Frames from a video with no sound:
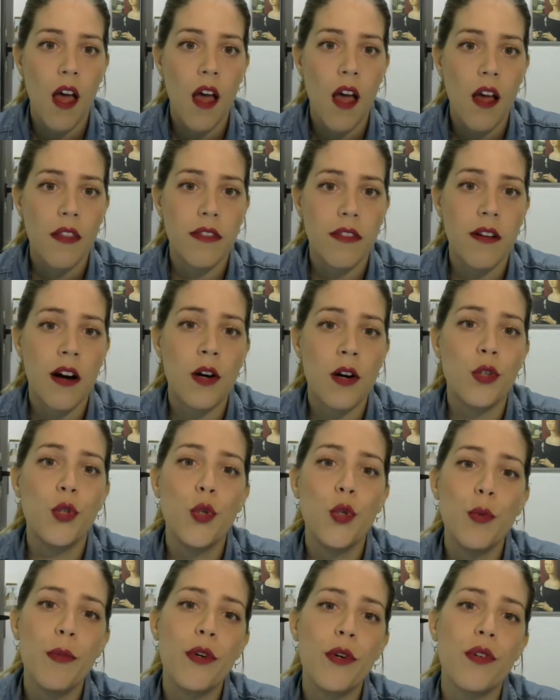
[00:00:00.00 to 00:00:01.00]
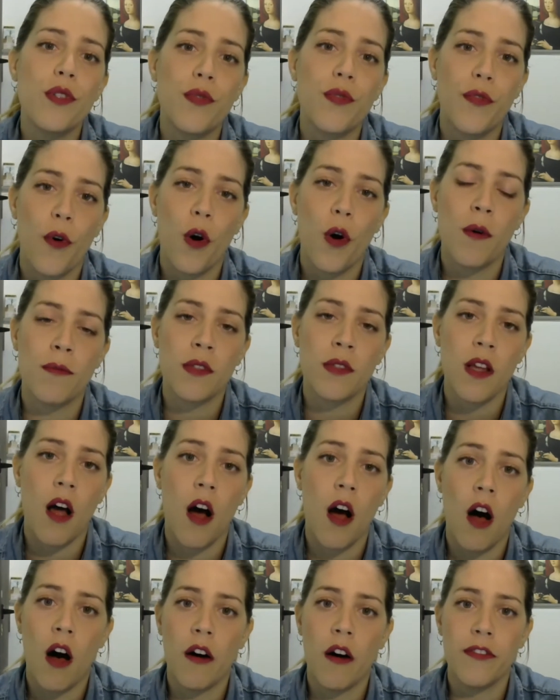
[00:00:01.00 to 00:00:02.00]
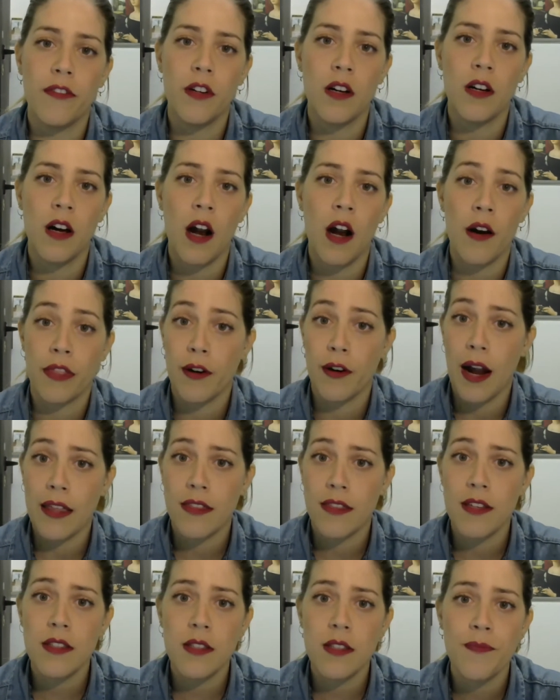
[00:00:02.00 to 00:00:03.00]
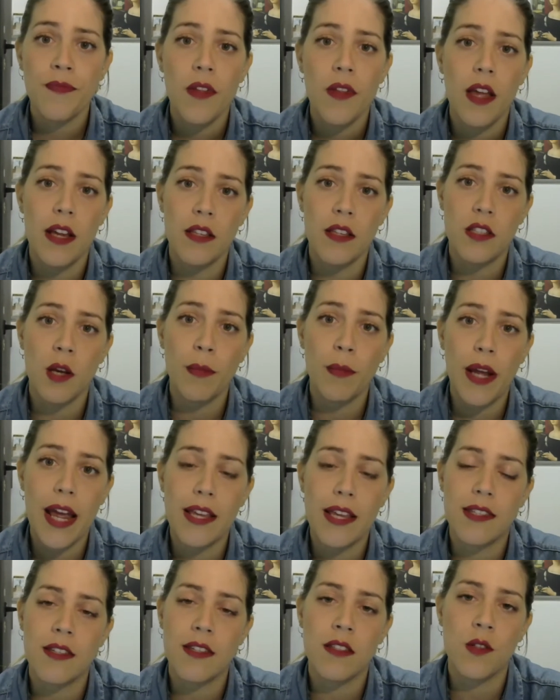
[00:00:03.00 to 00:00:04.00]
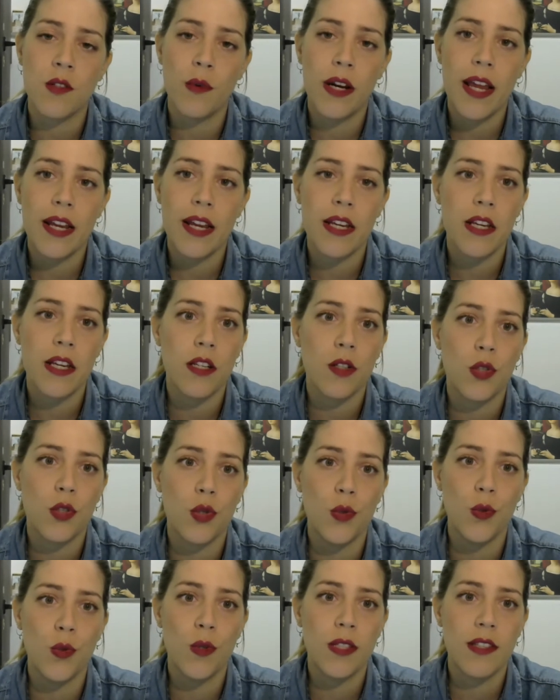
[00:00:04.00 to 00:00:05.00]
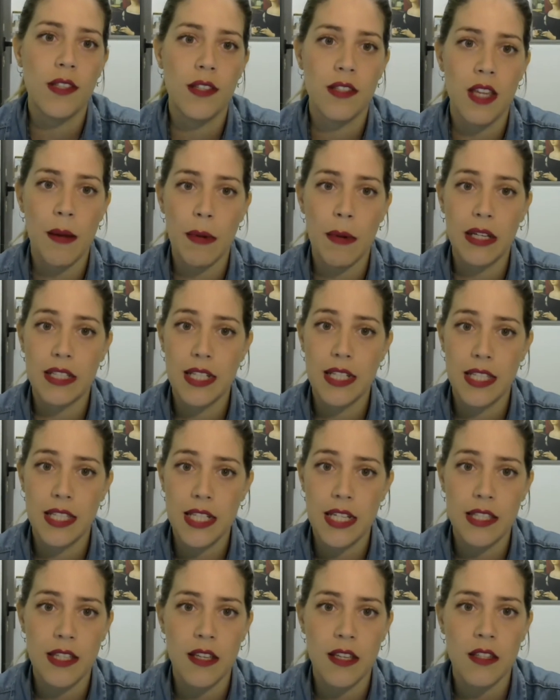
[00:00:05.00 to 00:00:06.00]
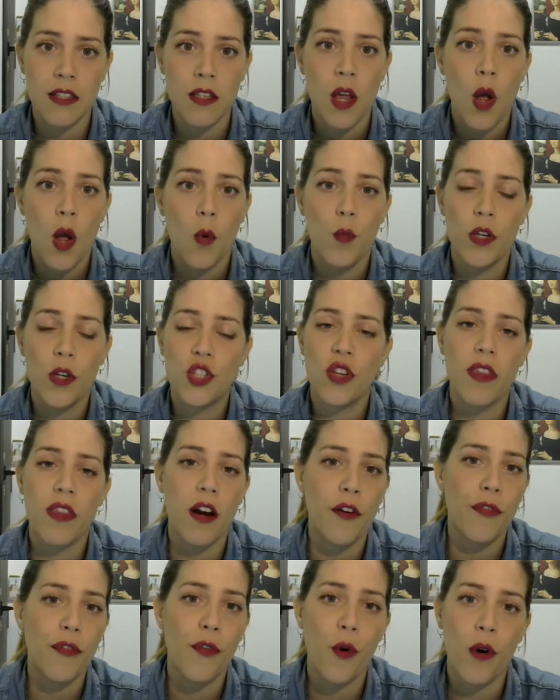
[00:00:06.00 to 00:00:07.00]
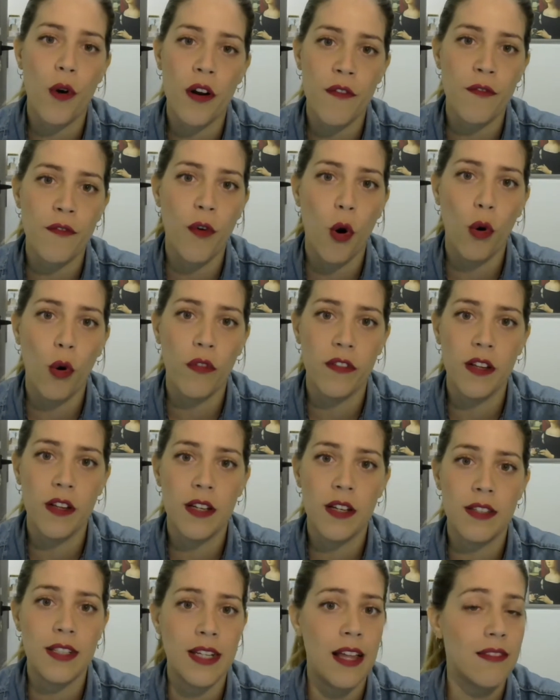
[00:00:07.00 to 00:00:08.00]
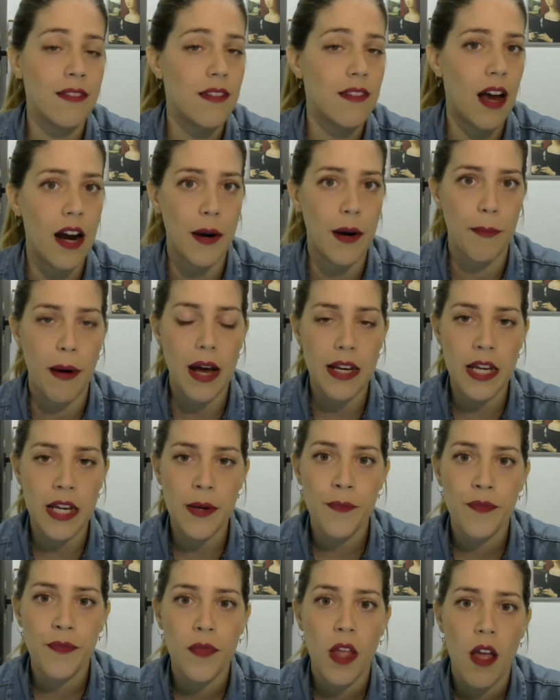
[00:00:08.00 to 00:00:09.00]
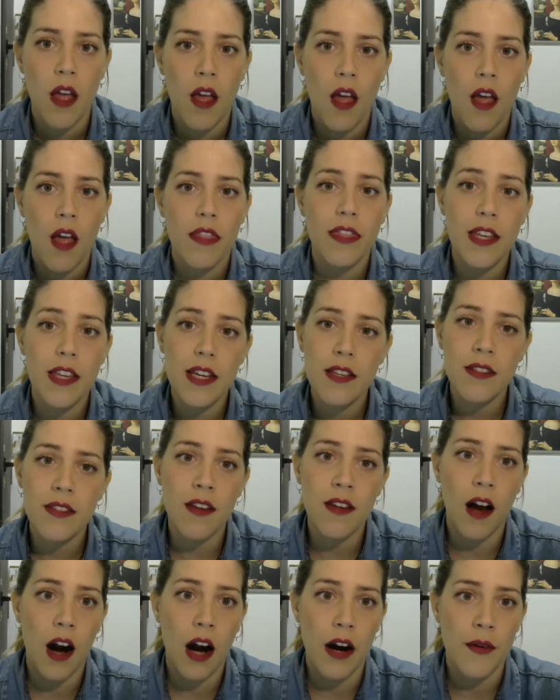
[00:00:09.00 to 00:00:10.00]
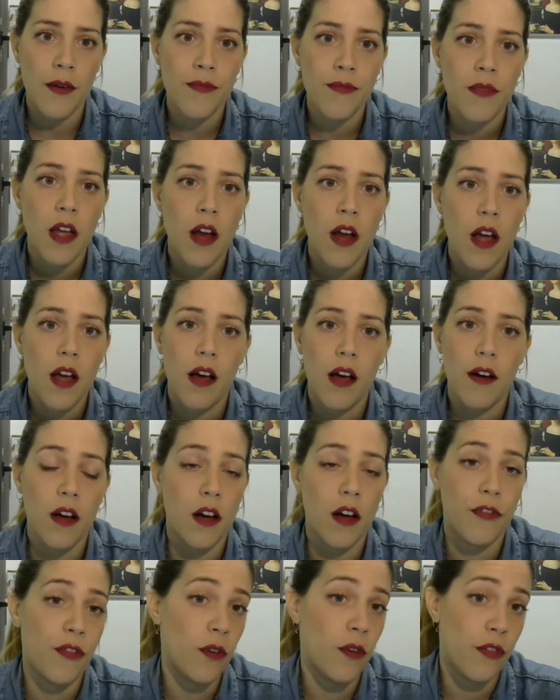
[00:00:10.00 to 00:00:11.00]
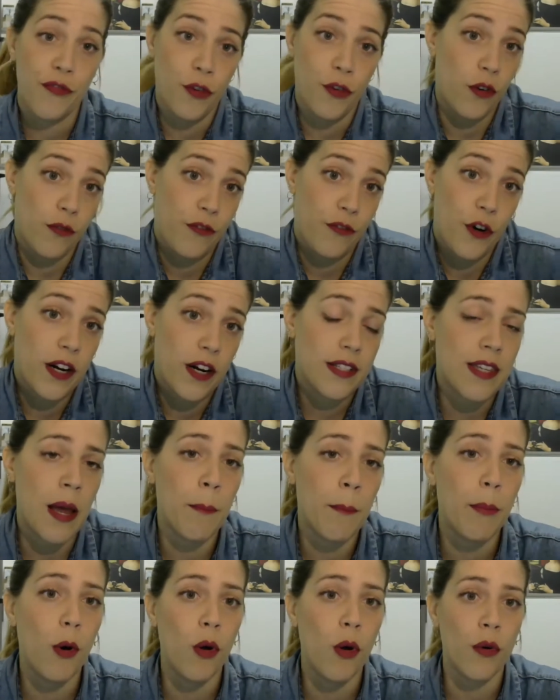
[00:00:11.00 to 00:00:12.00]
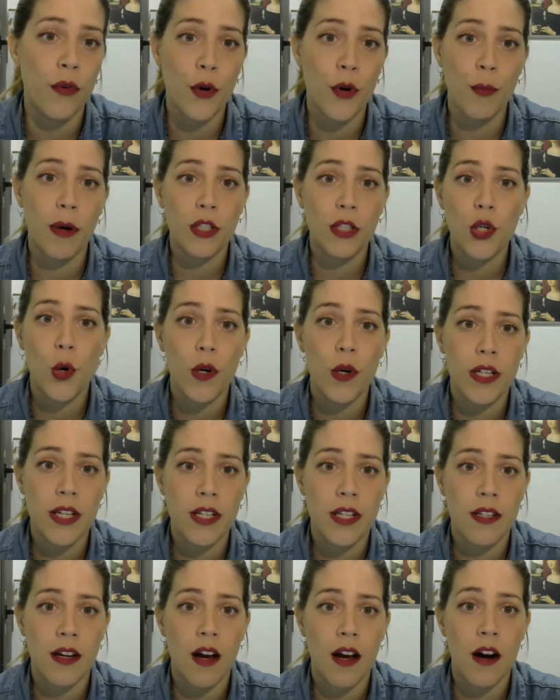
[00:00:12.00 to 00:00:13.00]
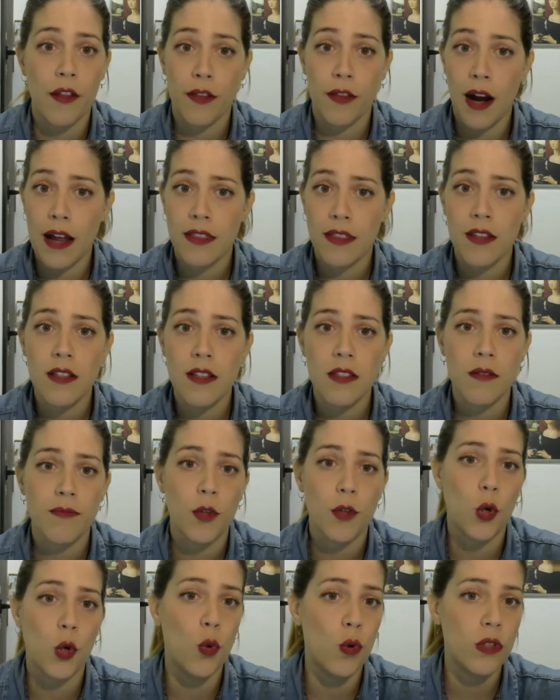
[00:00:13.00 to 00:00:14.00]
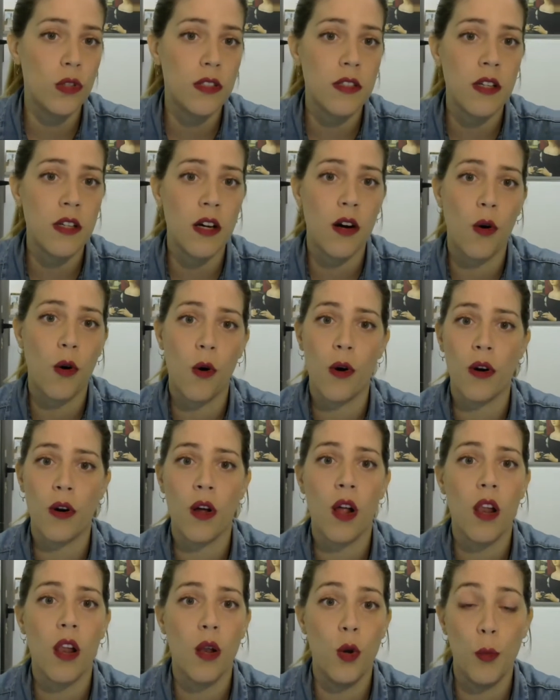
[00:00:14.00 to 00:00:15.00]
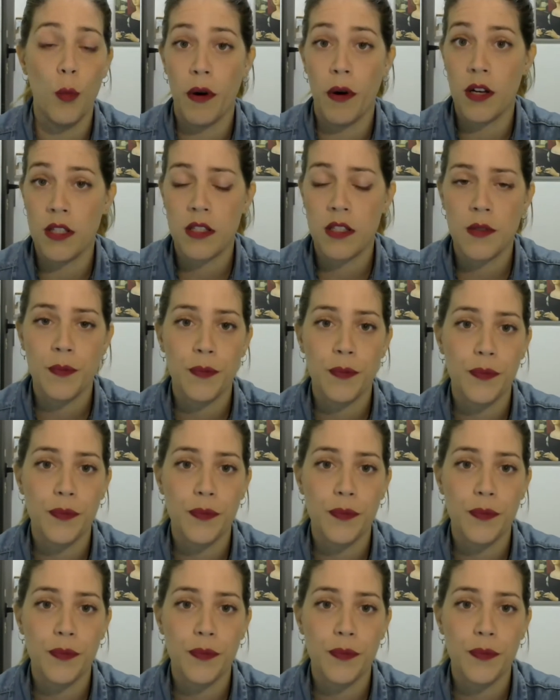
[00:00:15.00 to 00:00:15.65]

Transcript: There are numerous forms of arthritis, in some cases related to systemic diseases, which therefore involve the entire body. These are, for example, rheumatoid arthritis, Gout, or lupus.